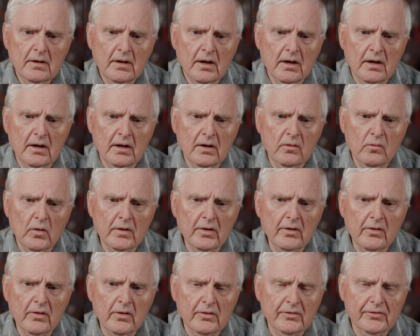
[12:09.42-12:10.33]
One
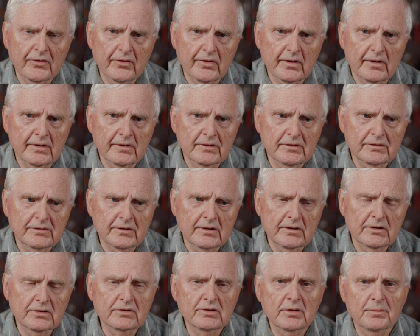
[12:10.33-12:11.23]
of those things
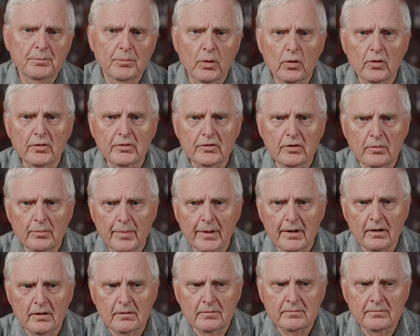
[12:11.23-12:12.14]
is to pull your
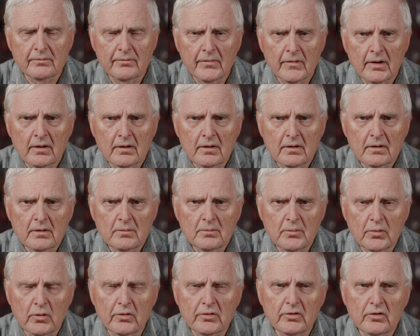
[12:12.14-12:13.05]
bell.
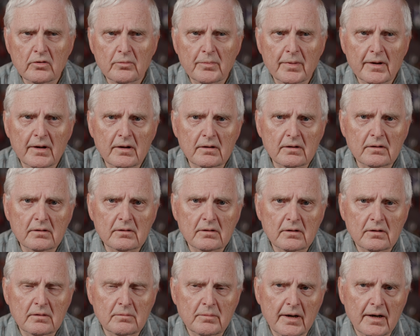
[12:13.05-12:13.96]
Pull your bell
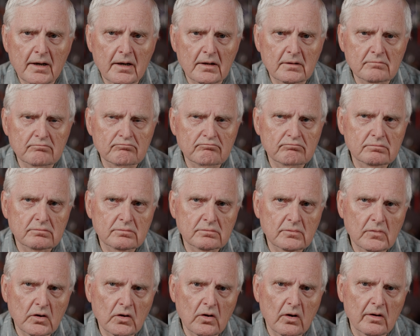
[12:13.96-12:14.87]
about,
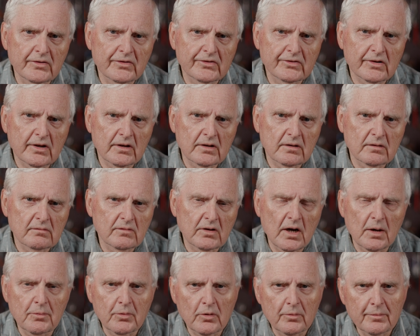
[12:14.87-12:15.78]
always say, a
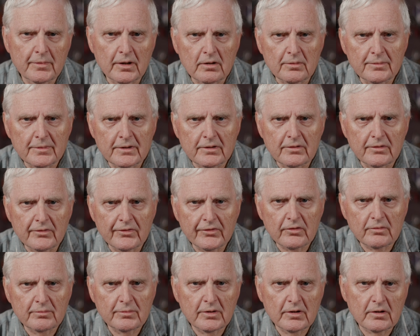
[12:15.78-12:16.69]
couple millimeters,
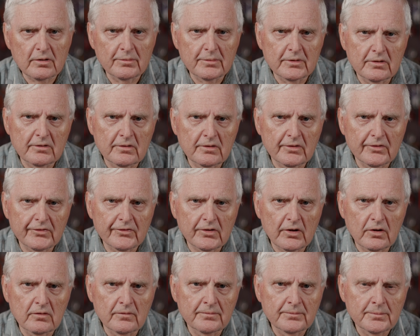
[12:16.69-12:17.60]
a millimeter or
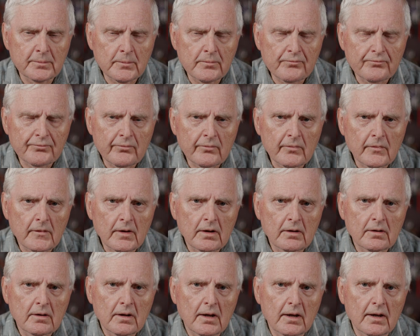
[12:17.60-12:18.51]
so,
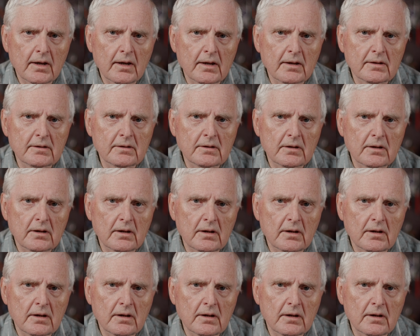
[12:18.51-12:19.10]
and